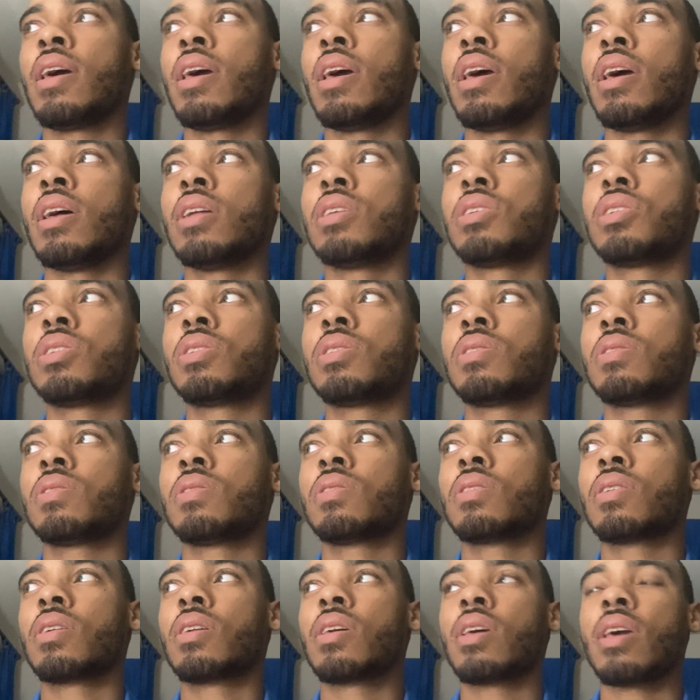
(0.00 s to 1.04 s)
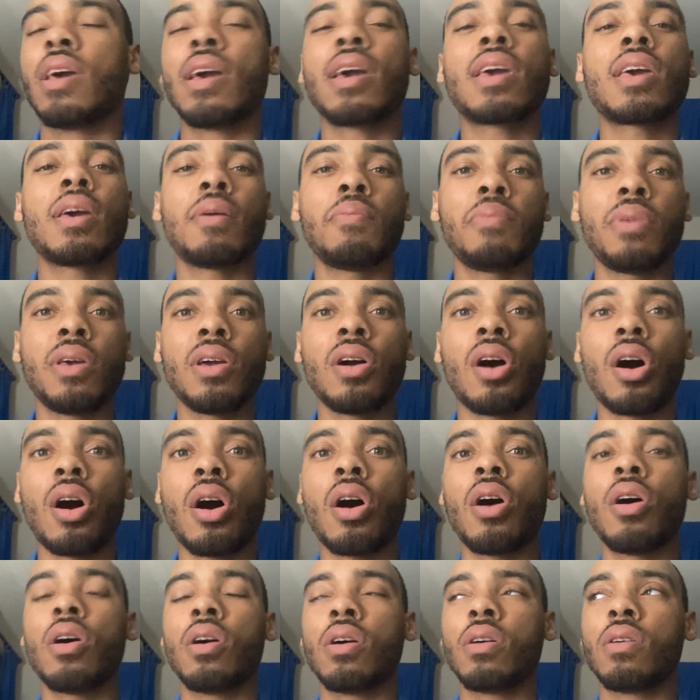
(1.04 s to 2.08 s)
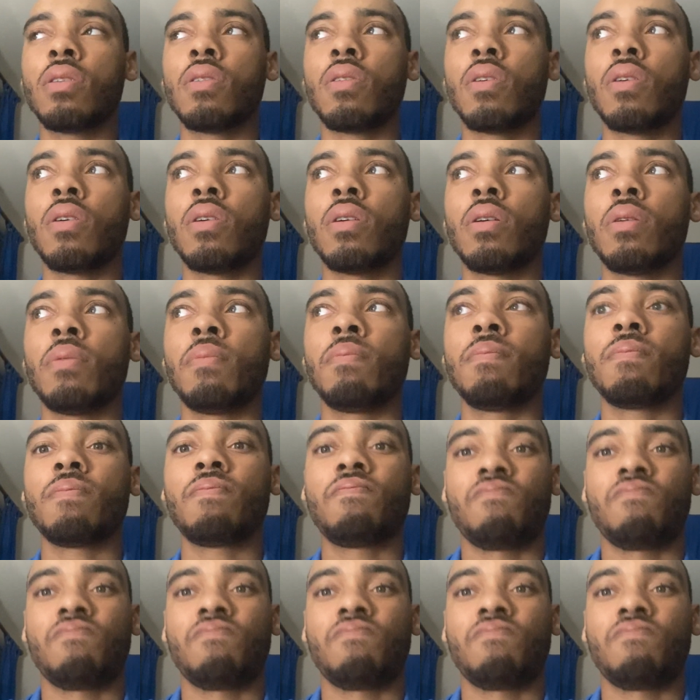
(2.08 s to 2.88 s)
it's it can be hard on